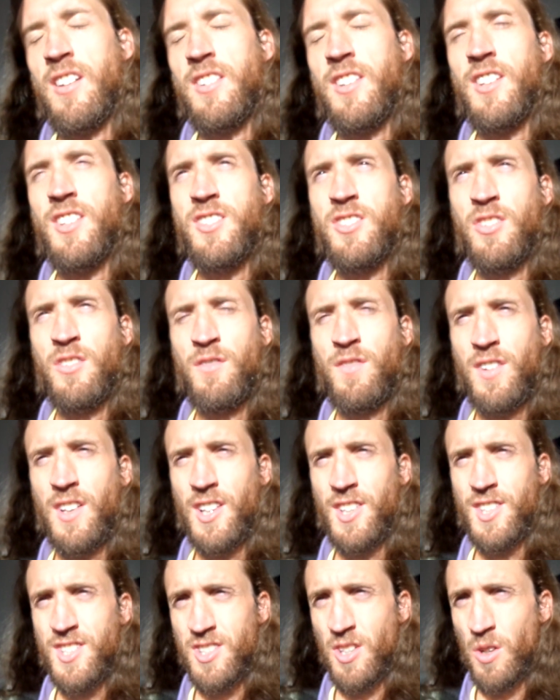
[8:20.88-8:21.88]
the sun
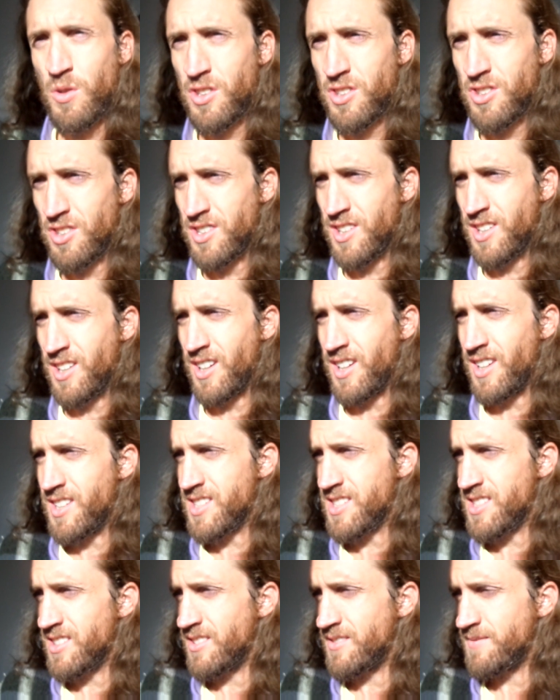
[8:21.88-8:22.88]
feels so good,
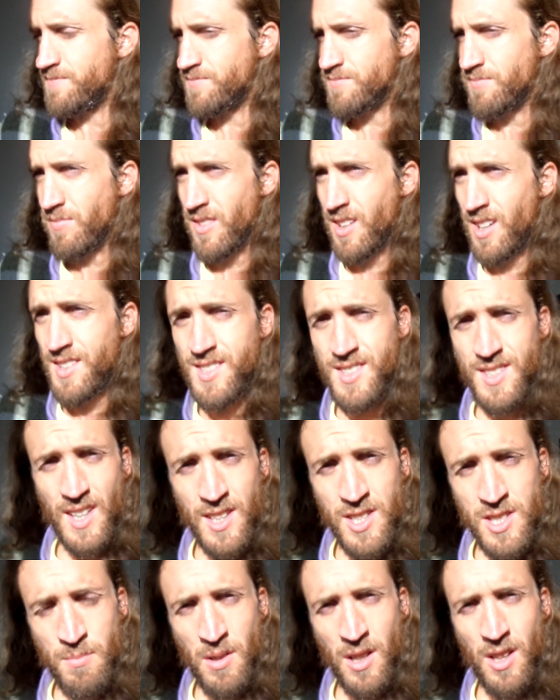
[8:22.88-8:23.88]
guys. I
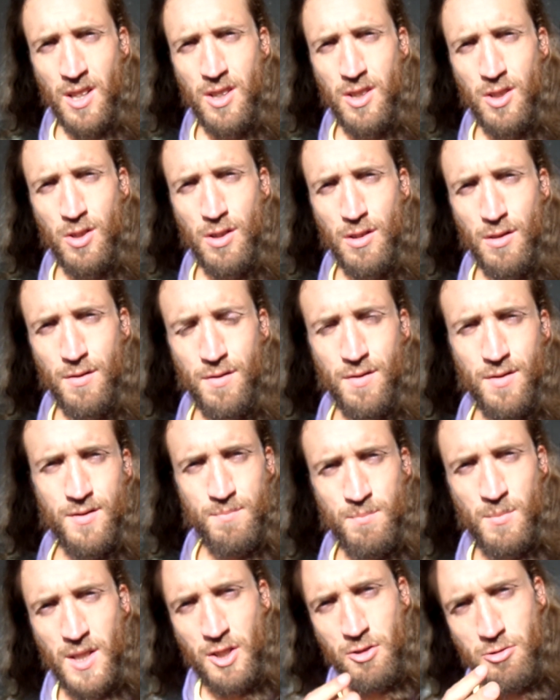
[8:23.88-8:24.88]
send you my love,
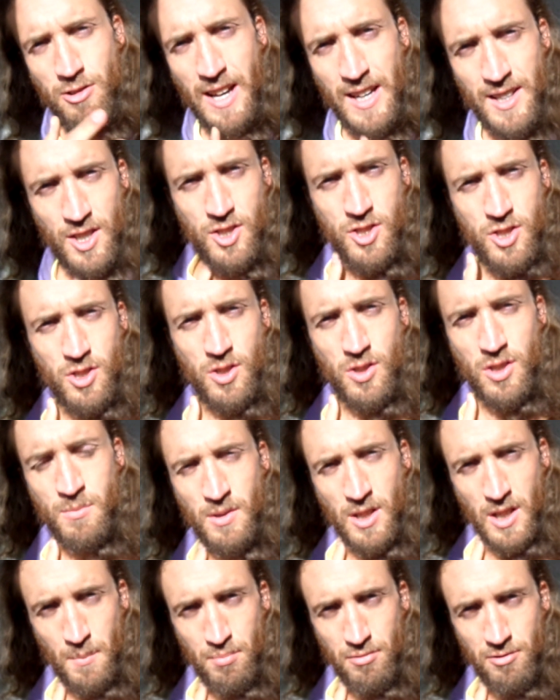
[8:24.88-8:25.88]
my gratitude,
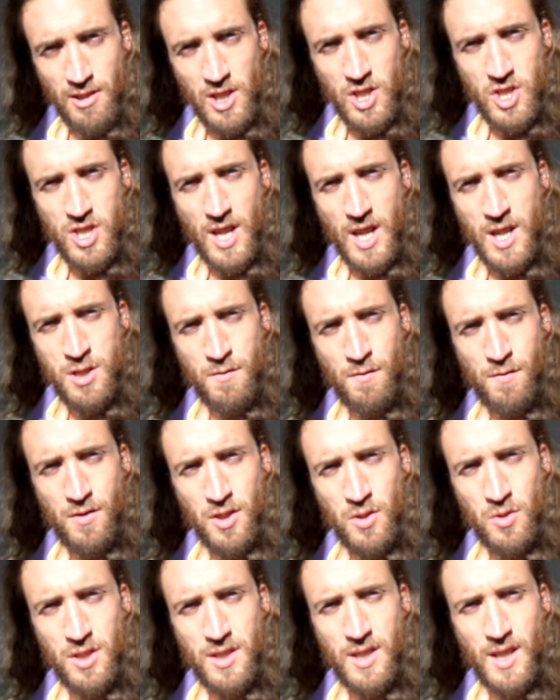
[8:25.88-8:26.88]
my appreciation for
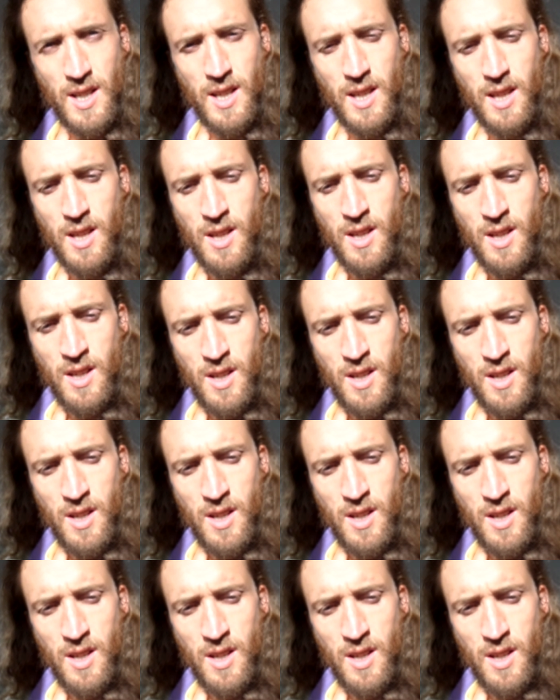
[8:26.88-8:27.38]
you today.